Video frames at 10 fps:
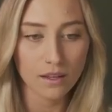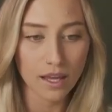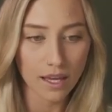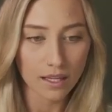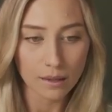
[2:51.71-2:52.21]

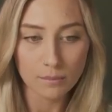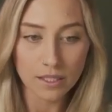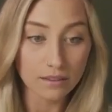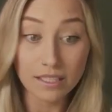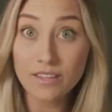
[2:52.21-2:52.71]
And I'm going
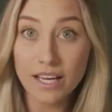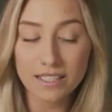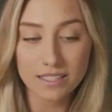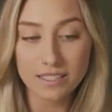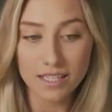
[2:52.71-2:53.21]
to leave it
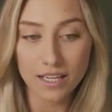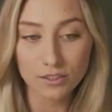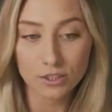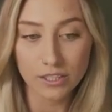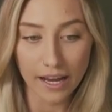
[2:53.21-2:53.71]
as a
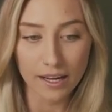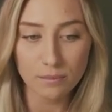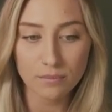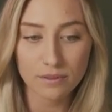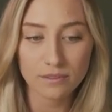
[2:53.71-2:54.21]
standard
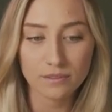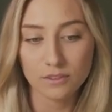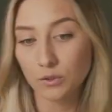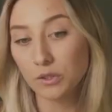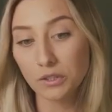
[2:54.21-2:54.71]
app.
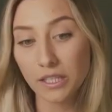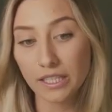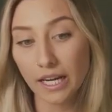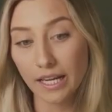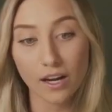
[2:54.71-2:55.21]
You can create
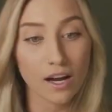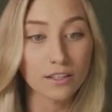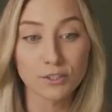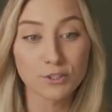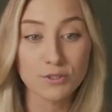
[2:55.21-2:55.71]
an
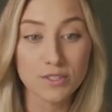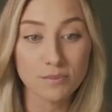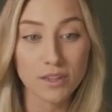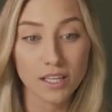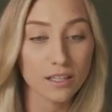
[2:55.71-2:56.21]
icon or choose
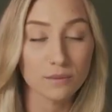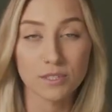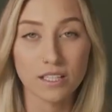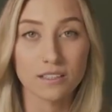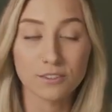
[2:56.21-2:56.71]
something here. I'm
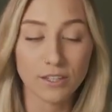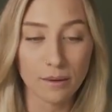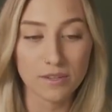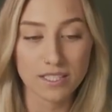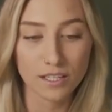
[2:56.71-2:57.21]
going to
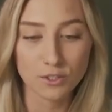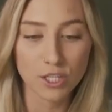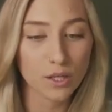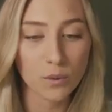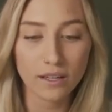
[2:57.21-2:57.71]
grab this
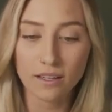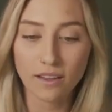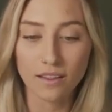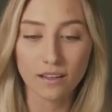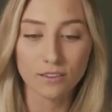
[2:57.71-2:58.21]
handshake one
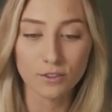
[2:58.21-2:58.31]
and then